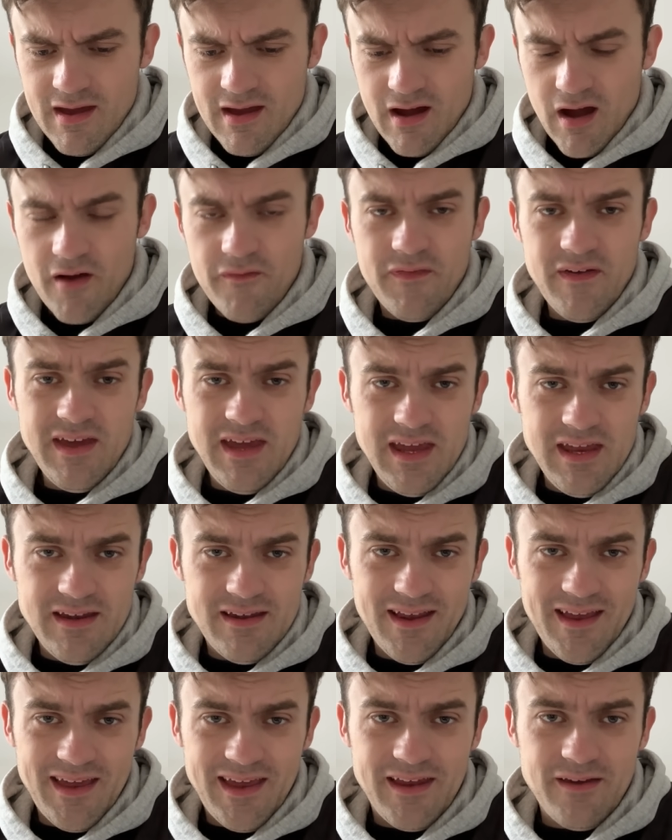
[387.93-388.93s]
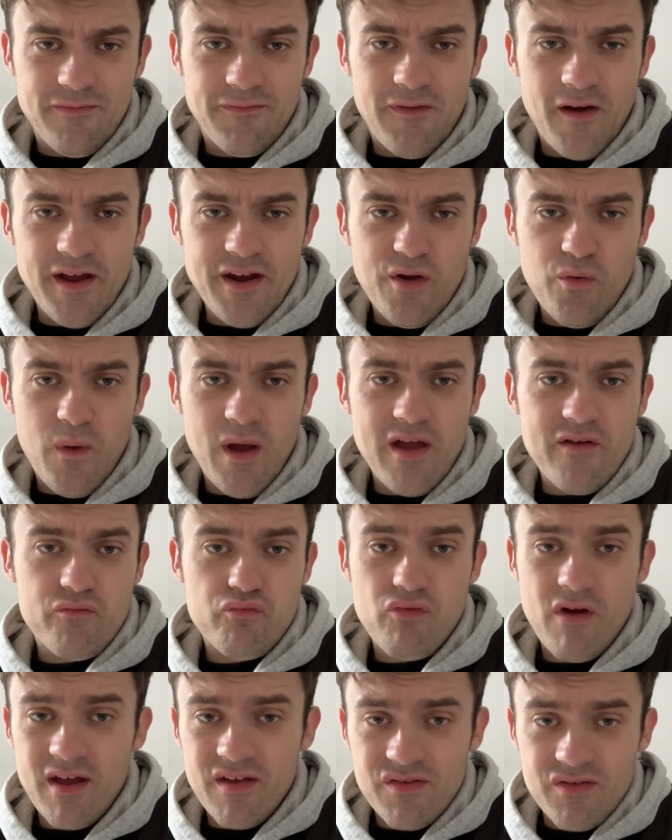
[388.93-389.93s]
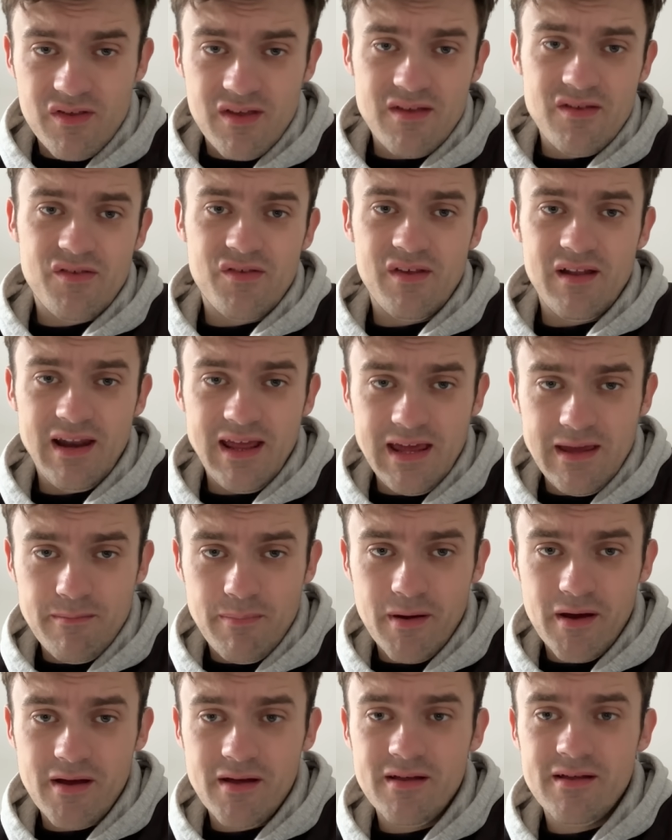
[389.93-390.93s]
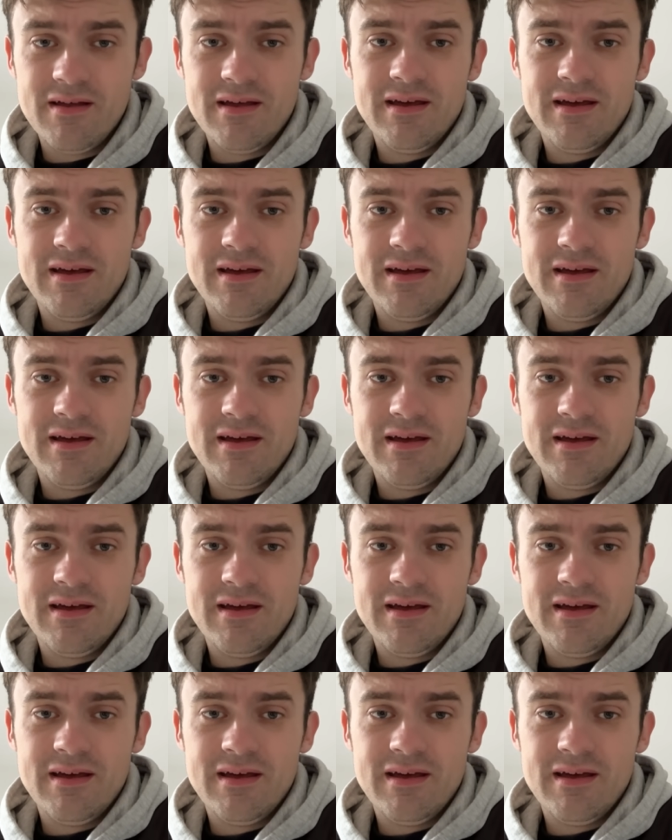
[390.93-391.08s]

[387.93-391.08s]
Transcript: I think he'd find a way of resting Saliba